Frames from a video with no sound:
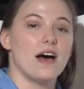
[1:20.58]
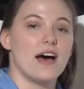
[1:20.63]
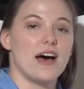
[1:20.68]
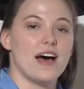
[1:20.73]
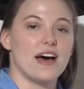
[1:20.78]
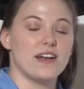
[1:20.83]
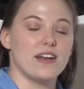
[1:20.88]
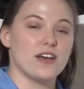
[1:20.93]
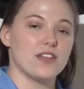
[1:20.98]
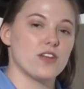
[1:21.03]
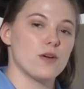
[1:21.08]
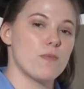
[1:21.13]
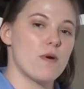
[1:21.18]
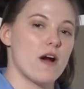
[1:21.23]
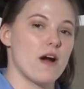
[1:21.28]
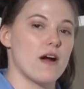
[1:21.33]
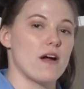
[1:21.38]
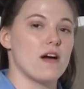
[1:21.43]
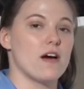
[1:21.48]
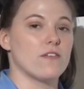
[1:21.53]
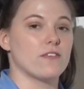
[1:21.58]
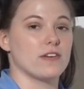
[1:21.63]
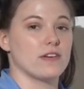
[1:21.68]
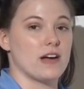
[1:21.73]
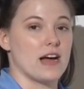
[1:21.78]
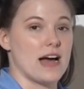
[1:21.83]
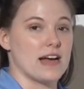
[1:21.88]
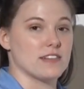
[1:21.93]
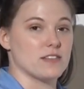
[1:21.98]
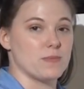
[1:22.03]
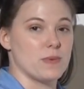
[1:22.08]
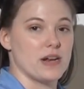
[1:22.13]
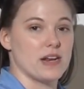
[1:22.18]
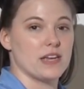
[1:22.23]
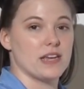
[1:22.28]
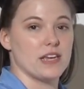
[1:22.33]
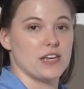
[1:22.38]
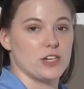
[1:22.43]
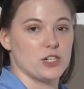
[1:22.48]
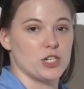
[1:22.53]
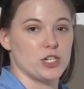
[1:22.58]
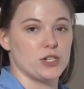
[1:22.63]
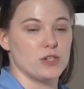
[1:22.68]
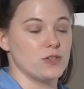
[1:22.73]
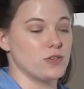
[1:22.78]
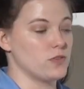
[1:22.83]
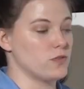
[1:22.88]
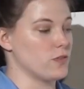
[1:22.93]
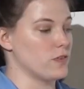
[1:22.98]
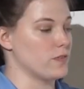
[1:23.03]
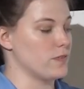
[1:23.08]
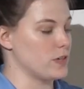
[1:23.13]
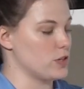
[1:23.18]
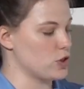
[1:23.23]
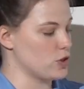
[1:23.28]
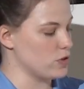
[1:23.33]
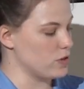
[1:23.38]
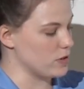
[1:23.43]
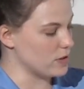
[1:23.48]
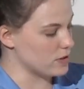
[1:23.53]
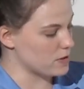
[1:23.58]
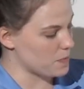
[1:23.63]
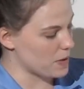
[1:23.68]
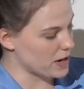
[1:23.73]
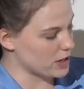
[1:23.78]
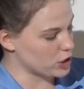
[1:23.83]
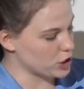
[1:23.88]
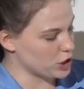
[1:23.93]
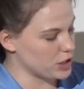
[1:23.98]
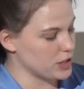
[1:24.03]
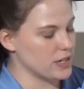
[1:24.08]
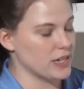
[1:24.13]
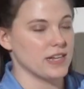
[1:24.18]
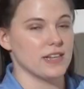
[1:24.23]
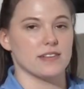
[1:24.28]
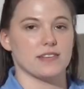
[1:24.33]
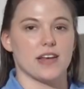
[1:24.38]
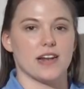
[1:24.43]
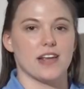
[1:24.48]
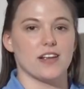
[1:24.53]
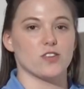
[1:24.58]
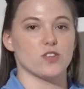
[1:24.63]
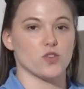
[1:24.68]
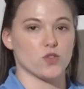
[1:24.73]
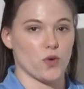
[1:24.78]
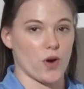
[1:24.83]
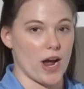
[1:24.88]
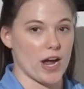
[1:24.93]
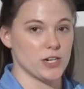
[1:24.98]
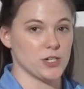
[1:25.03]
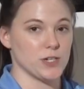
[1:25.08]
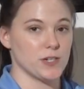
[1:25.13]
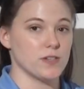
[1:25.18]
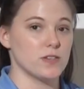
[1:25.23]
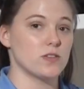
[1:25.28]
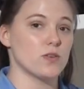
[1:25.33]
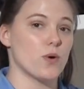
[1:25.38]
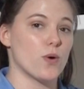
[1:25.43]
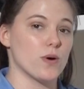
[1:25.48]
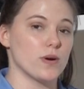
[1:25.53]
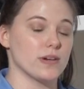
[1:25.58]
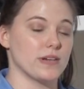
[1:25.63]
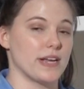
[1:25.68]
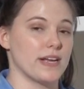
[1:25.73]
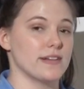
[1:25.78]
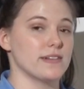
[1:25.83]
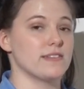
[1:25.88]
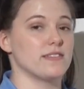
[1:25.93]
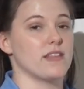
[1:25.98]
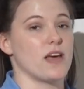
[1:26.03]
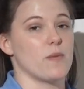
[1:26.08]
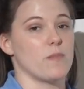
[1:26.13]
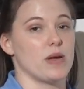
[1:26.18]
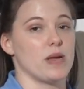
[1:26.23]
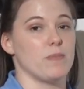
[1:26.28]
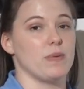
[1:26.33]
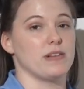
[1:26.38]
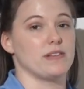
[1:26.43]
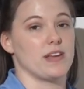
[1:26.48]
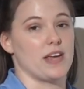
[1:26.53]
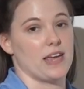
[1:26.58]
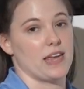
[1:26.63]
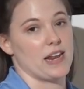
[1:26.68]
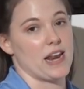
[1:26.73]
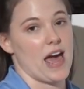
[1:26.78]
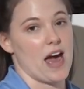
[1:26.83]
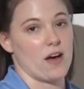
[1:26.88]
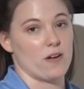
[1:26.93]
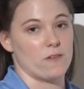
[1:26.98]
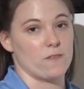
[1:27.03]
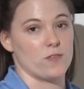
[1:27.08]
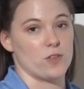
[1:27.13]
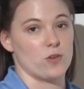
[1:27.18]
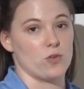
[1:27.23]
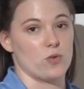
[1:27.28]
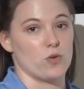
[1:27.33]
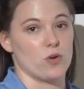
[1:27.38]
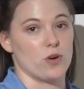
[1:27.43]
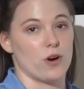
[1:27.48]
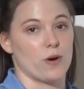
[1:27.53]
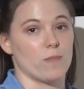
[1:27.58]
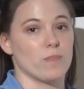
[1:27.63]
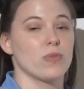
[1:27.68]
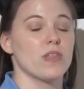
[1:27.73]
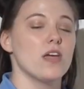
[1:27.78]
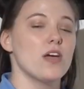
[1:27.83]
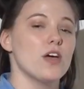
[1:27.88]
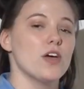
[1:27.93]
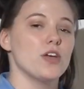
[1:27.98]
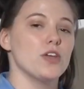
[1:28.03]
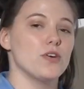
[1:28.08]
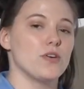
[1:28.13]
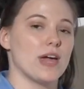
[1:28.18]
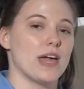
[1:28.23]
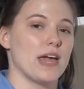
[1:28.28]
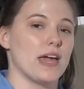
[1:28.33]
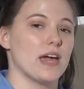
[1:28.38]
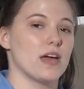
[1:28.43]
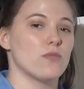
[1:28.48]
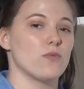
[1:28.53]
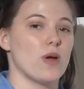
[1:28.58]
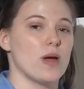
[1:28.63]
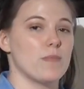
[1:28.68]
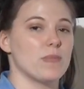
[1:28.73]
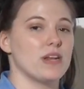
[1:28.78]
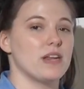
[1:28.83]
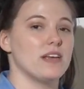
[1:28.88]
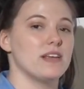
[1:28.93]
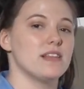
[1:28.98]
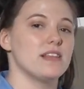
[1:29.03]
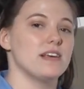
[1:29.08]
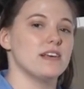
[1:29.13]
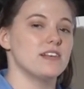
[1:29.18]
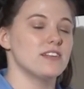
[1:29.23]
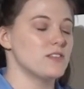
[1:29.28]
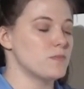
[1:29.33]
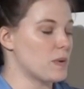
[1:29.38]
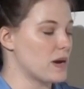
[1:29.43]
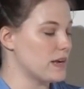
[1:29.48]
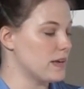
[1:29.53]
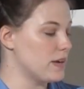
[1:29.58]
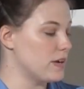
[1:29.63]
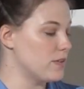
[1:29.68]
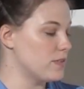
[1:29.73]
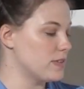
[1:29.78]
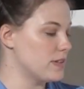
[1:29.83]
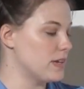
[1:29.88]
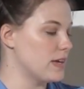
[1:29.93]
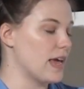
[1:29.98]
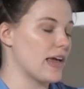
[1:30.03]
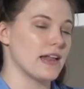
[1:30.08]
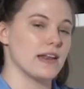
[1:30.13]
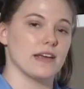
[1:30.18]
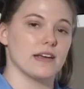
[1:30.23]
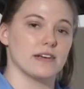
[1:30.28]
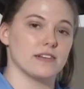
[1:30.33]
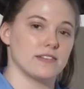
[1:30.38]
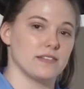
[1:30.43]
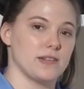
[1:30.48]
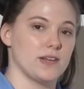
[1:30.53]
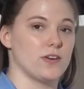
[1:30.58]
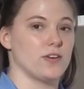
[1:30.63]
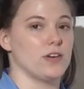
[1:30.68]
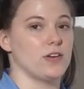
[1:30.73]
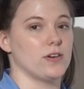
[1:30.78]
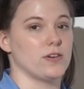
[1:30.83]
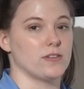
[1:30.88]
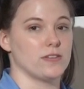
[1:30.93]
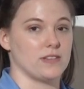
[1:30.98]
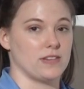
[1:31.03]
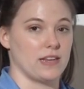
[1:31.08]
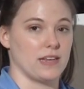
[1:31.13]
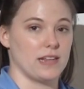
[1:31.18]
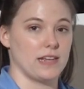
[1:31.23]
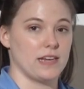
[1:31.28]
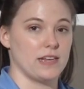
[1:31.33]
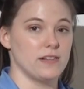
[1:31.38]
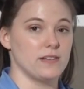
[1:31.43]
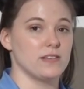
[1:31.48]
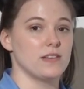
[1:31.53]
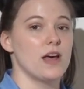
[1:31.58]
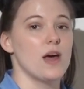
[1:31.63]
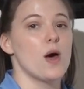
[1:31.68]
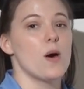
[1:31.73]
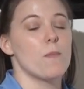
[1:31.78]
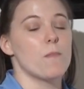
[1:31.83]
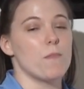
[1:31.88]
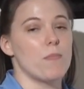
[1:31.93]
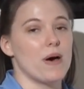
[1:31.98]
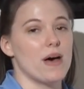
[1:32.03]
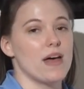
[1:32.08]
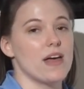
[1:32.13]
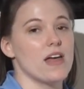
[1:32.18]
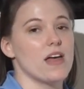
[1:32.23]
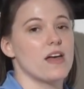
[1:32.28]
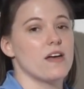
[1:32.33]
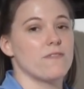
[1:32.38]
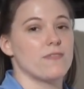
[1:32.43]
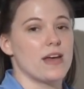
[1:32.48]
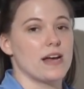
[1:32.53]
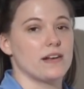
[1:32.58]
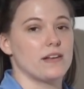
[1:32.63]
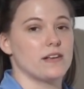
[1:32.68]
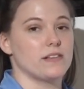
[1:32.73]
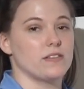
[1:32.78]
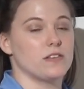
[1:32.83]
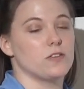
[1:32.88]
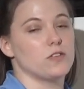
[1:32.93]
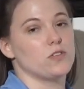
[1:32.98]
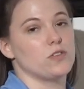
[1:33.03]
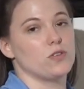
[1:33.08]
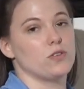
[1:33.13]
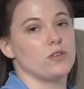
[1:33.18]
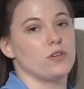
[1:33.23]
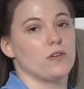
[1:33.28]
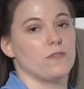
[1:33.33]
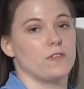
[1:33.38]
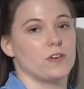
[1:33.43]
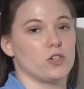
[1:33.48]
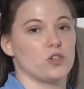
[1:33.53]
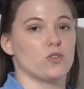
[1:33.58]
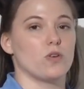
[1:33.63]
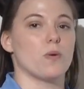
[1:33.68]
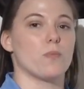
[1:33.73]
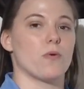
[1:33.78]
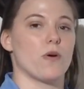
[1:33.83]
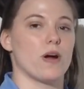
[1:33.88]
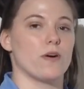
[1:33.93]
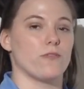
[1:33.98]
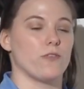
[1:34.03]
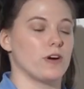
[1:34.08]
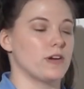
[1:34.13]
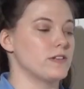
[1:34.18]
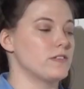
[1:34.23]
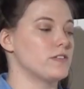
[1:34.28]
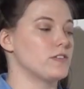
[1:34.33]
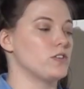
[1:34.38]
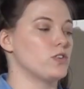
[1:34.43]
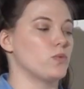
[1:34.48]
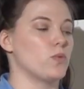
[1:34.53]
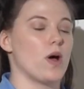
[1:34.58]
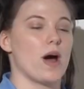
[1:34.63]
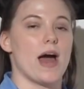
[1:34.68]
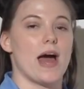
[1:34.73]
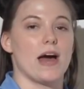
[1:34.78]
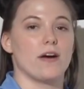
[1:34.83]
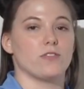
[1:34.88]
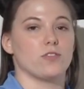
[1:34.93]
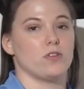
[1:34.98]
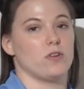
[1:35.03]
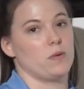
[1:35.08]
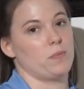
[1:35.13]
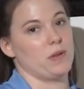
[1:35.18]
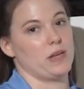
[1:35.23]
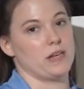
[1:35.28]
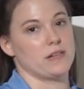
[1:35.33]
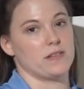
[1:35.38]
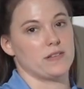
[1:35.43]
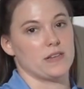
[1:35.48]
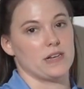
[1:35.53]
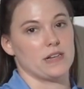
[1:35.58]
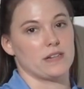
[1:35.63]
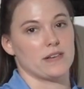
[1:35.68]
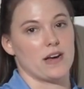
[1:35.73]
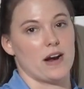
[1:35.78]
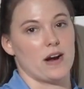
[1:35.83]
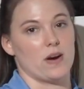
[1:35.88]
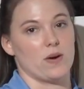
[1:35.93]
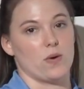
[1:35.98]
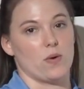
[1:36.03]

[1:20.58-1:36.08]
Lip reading: Another part of cosmetic issues for visual inspection is any scratches or dents that may be taken out of the door. You can remedy these by using an exterior sealant, but if that doesn't suit your visual preference, you will have to replace the entire